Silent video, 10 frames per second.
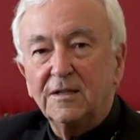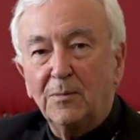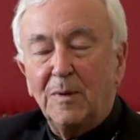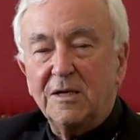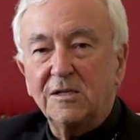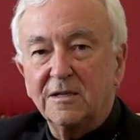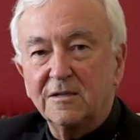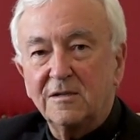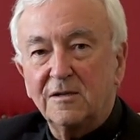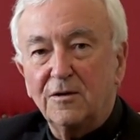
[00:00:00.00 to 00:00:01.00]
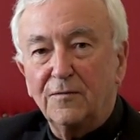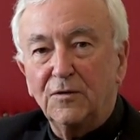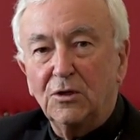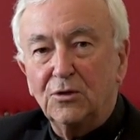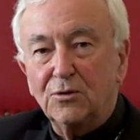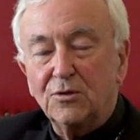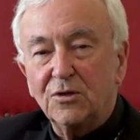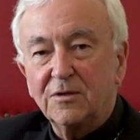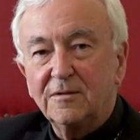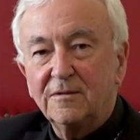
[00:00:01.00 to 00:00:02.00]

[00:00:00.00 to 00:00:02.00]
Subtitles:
the blessings of the Lord.